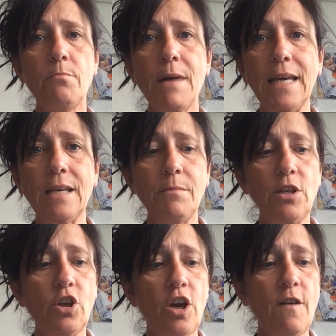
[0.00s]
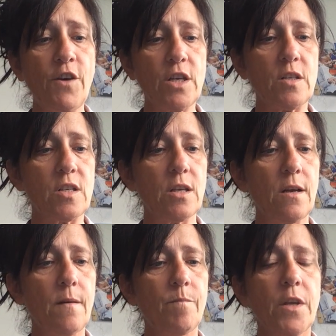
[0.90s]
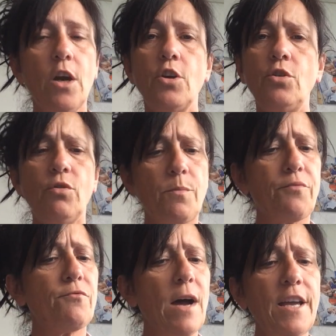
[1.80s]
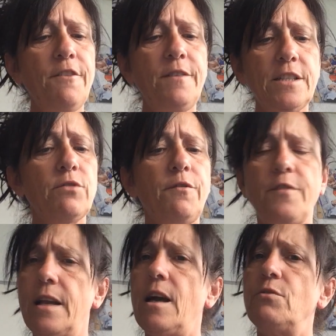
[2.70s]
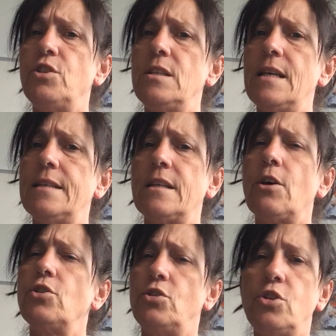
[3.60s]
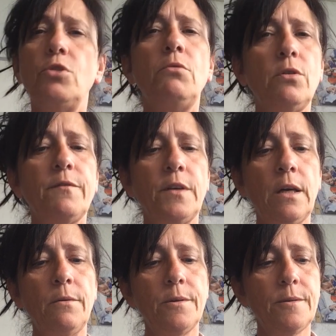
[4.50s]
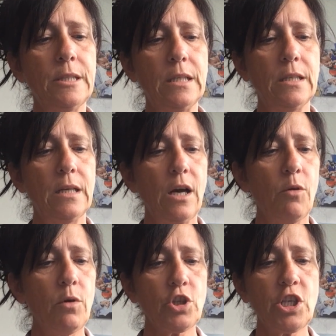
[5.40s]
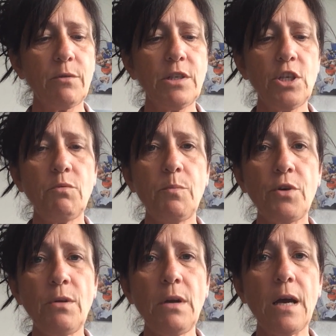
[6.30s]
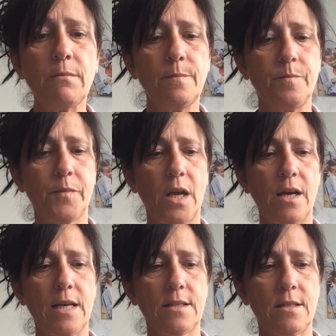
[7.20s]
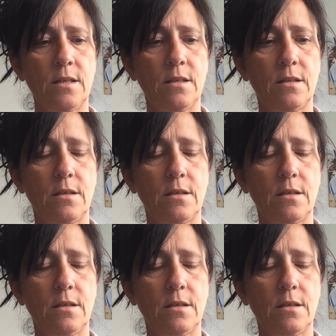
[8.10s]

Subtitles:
You're making me nervous." "You're a brave little fellow," she said, "and I do love you." "What shall we do with Bruno?" I asked her.